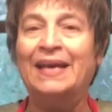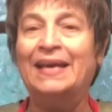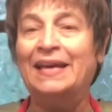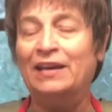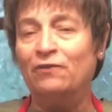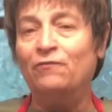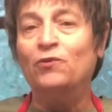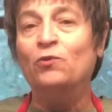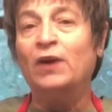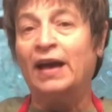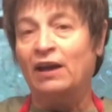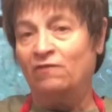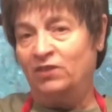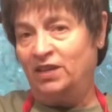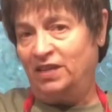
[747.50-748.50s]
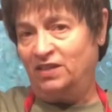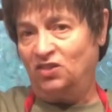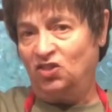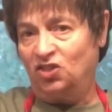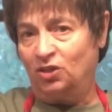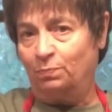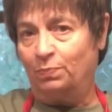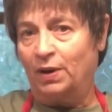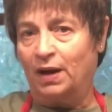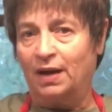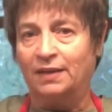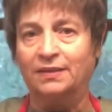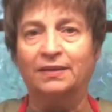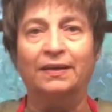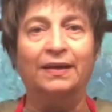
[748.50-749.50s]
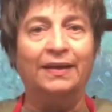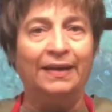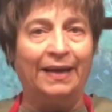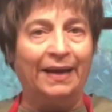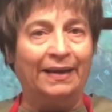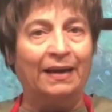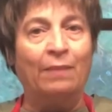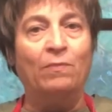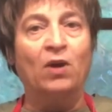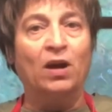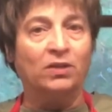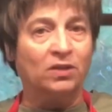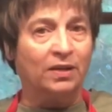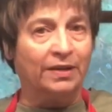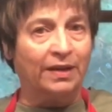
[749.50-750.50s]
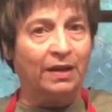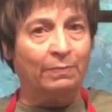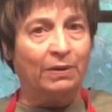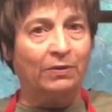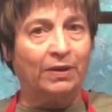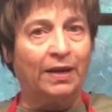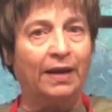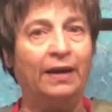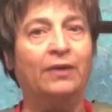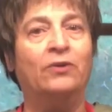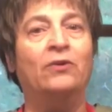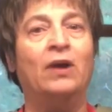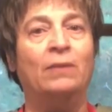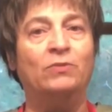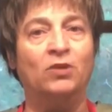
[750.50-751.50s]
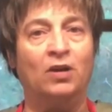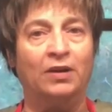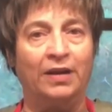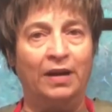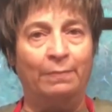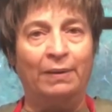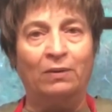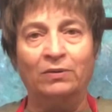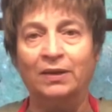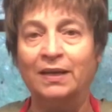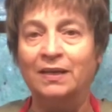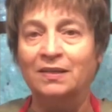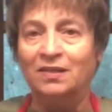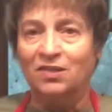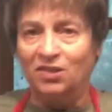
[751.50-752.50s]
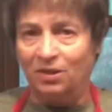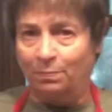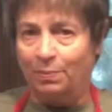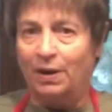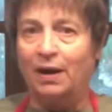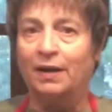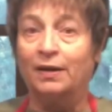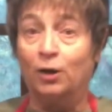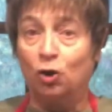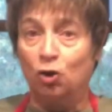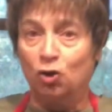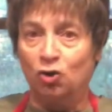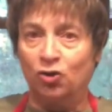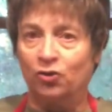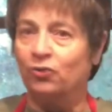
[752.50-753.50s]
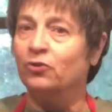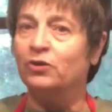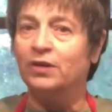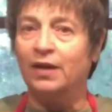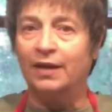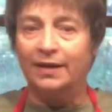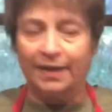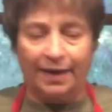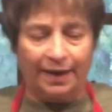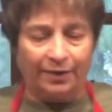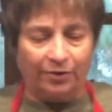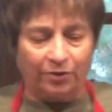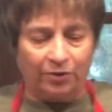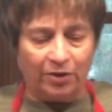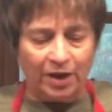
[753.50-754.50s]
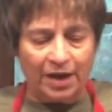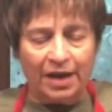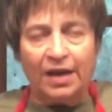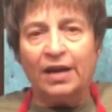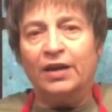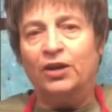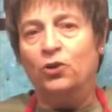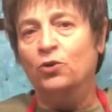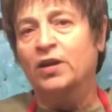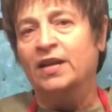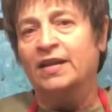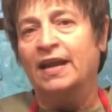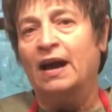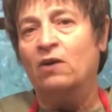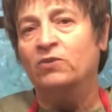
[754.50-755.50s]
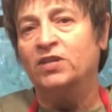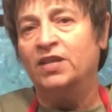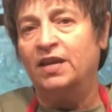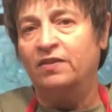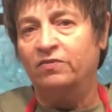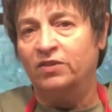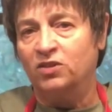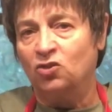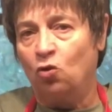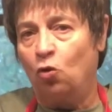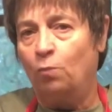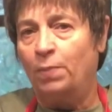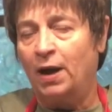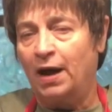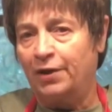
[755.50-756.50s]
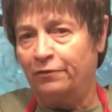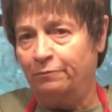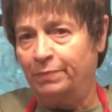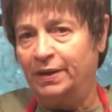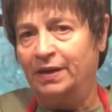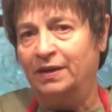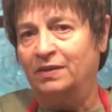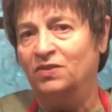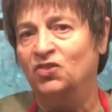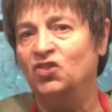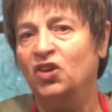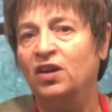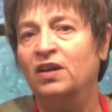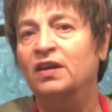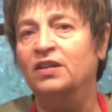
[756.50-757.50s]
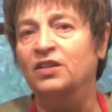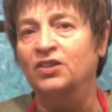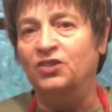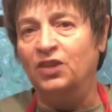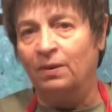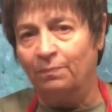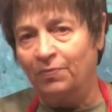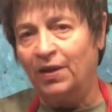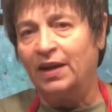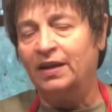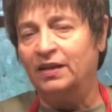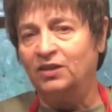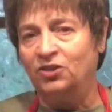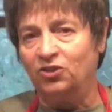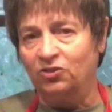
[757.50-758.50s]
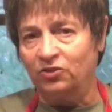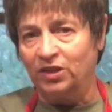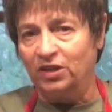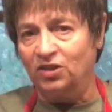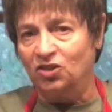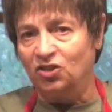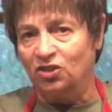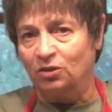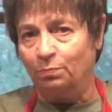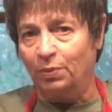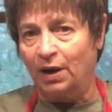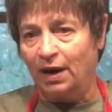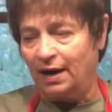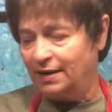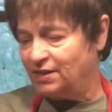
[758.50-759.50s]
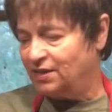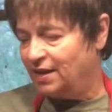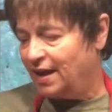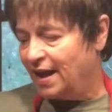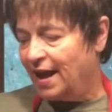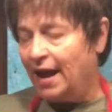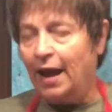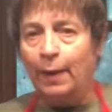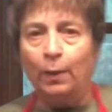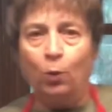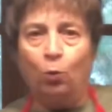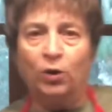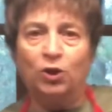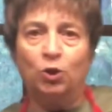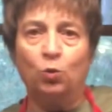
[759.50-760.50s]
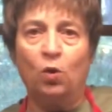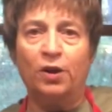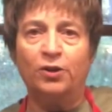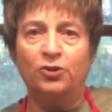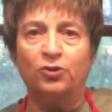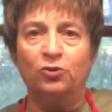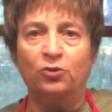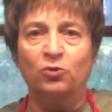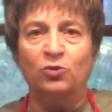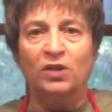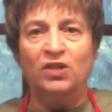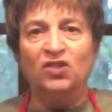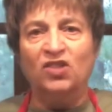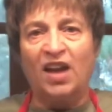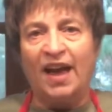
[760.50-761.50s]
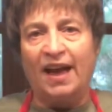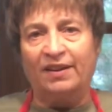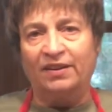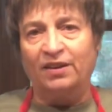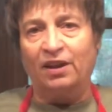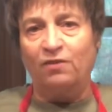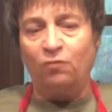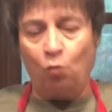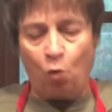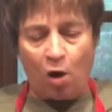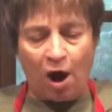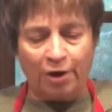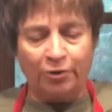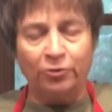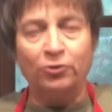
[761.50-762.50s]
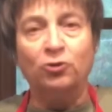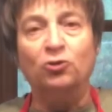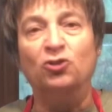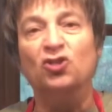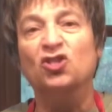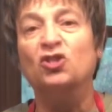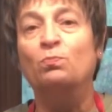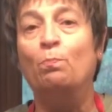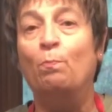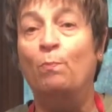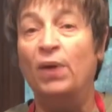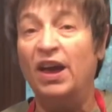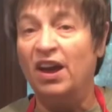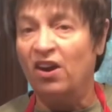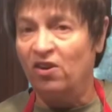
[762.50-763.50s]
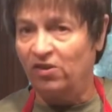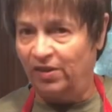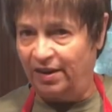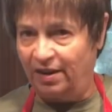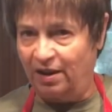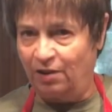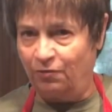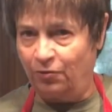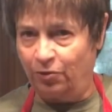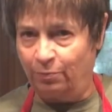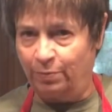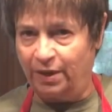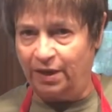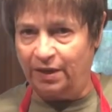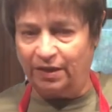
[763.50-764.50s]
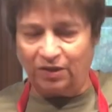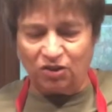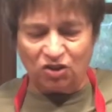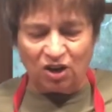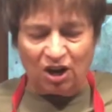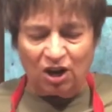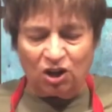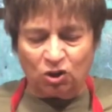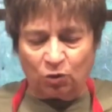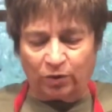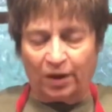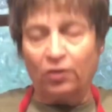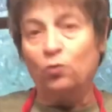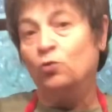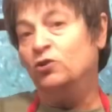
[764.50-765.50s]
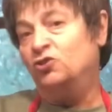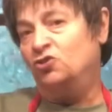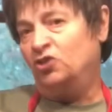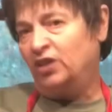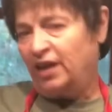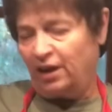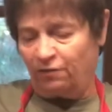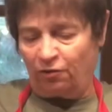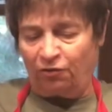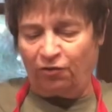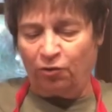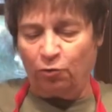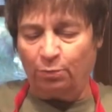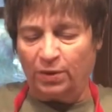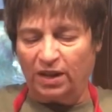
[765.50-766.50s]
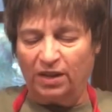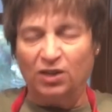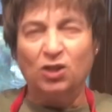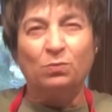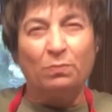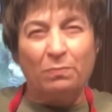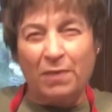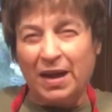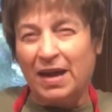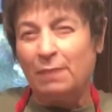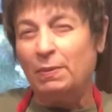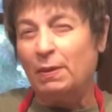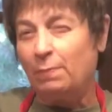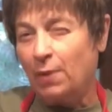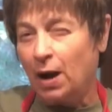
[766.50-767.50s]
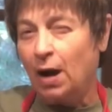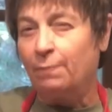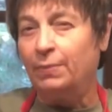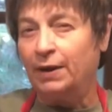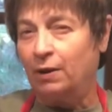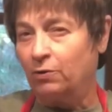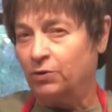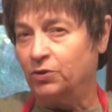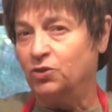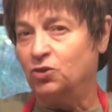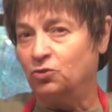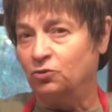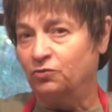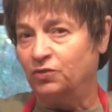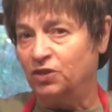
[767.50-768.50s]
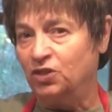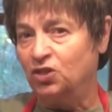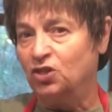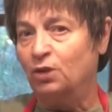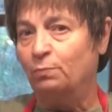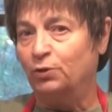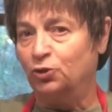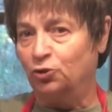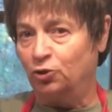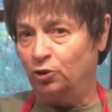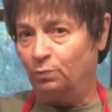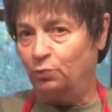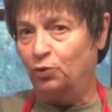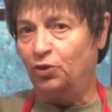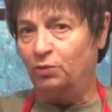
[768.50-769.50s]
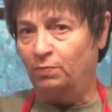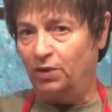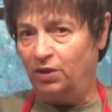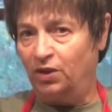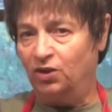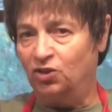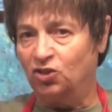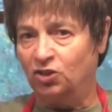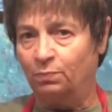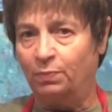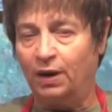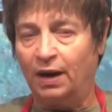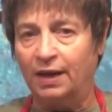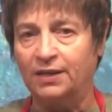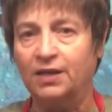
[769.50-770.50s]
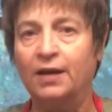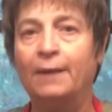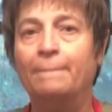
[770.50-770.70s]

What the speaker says: If you have an Instant Pot, and again, I'm not talking about a canner, I'm talking about an Instant Pot, a cooker, not a canner. You can now take this whole pot of beans, dump that into your Instant Pot, and then what you want to do is add enough water to just barely cover the beans. So in other words, you're going to have a few beans maybe popping out of the surface, but you're going to put them in the Instant Pot.